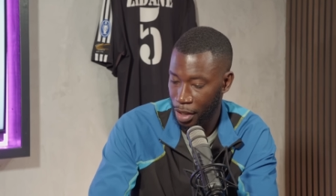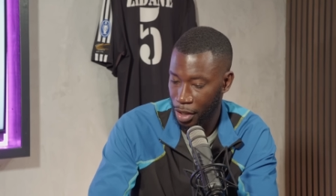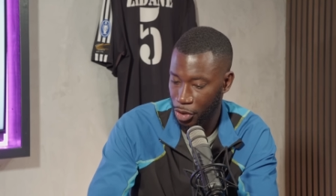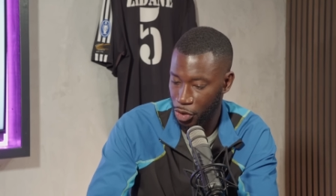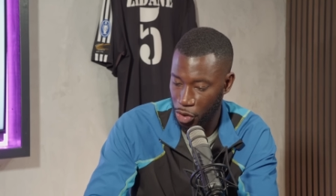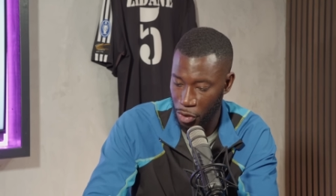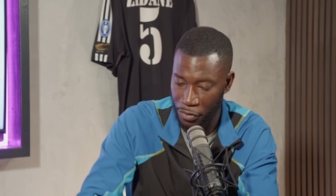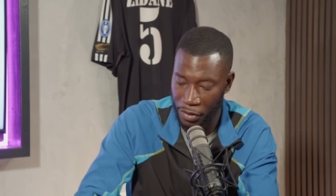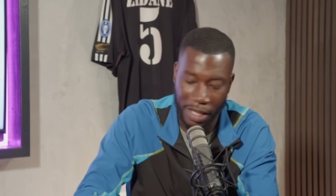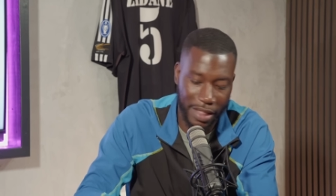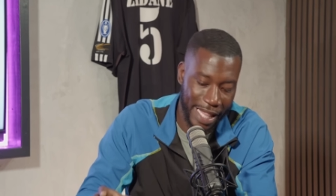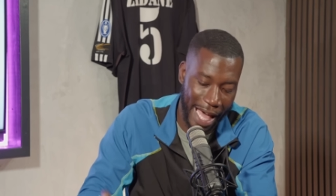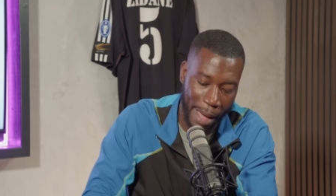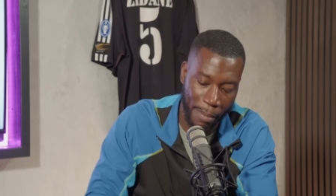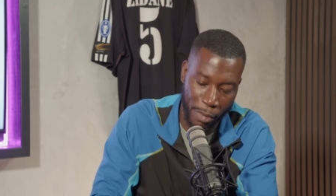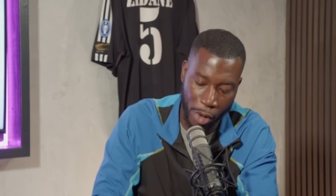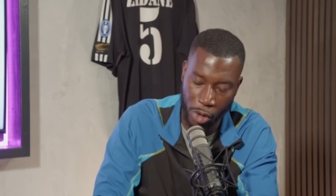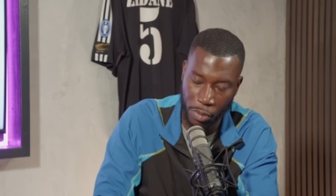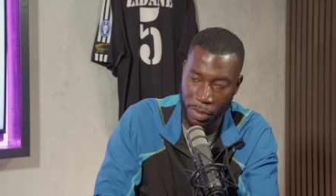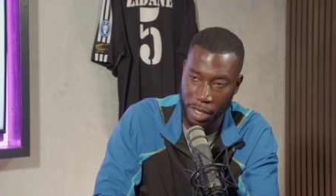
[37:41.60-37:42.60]
Do you think
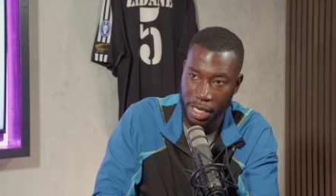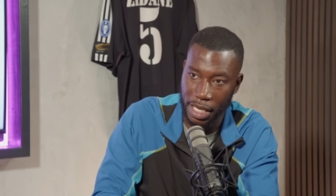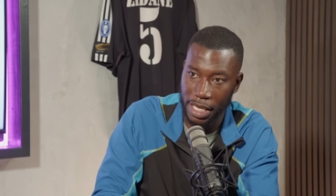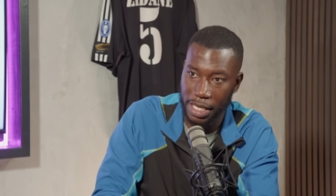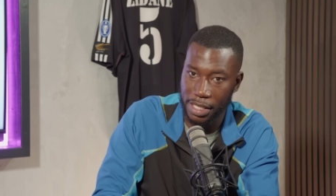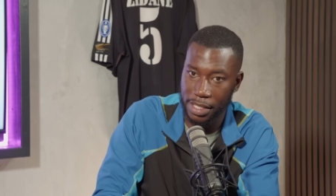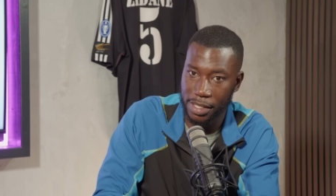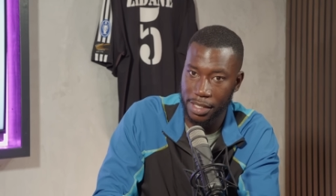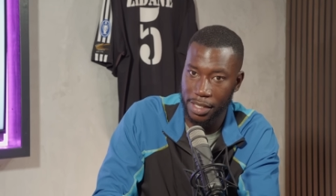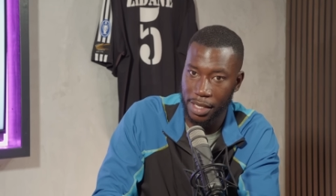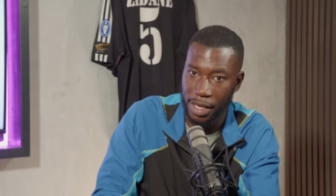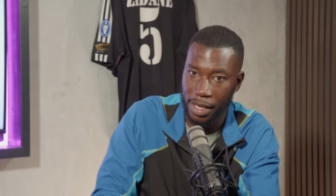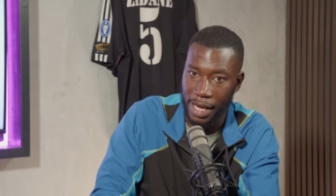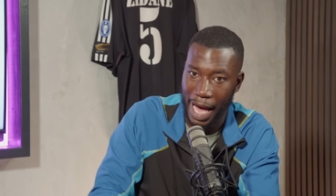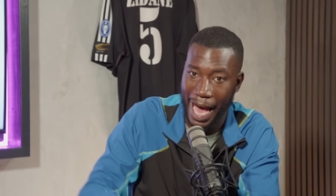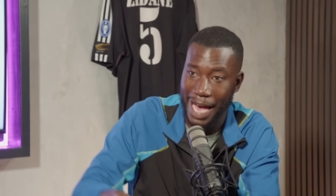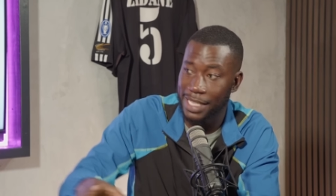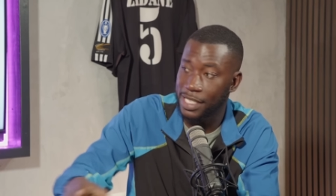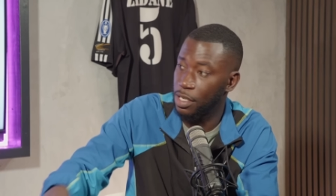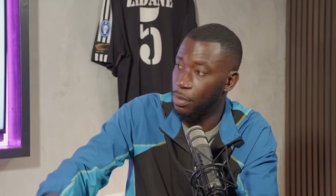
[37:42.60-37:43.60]
that moment is
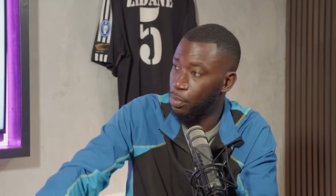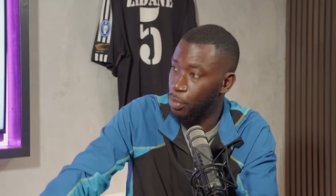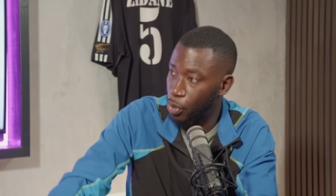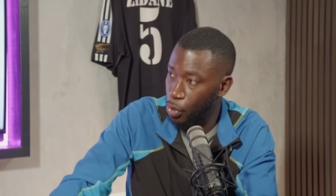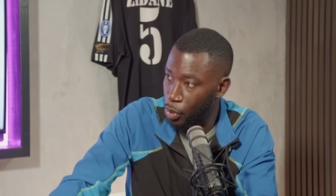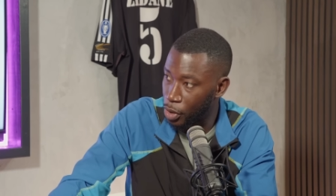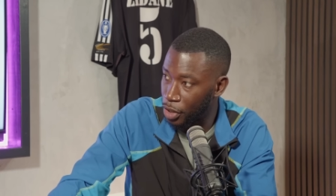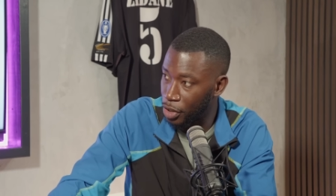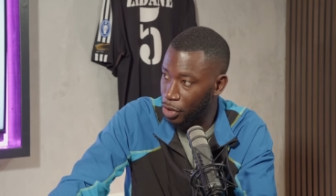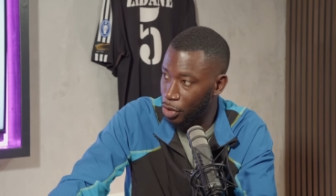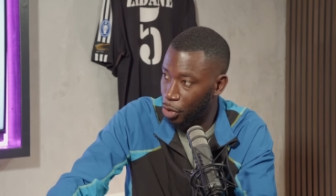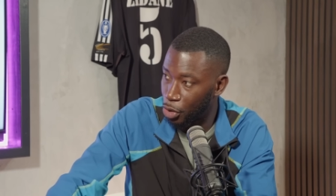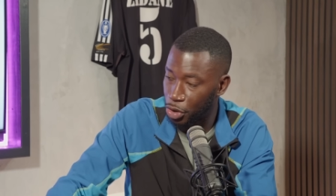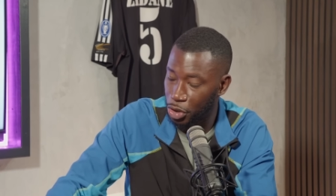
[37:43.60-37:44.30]
as important, mm.